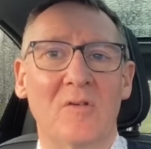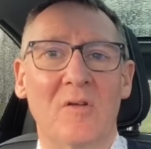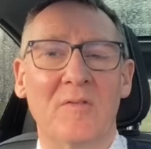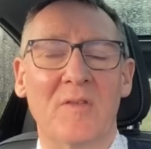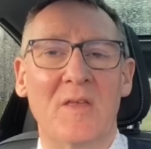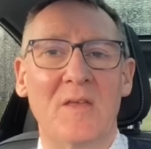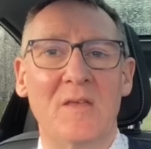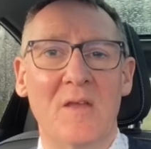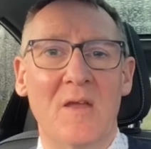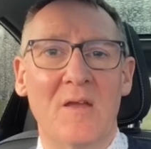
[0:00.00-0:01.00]
On the
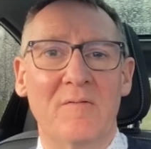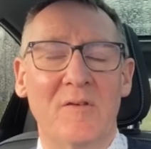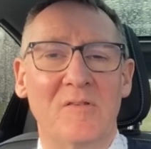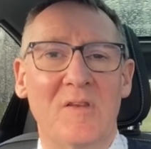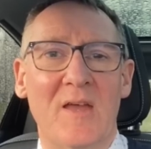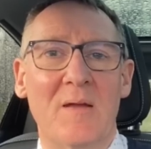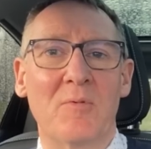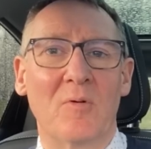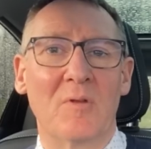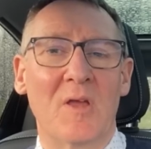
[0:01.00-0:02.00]
first day I
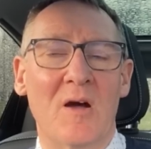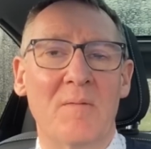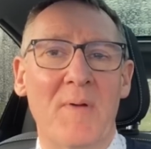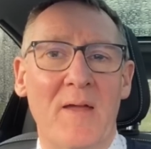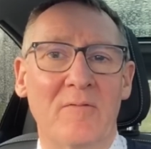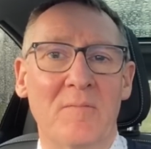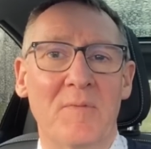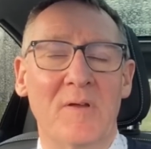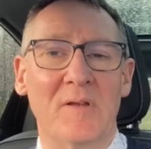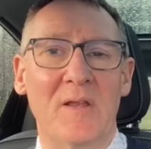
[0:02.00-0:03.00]
brought the car back from
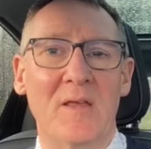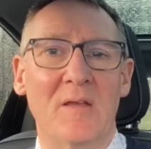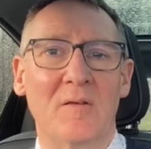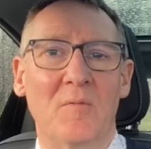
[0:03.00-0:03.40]
Burnley.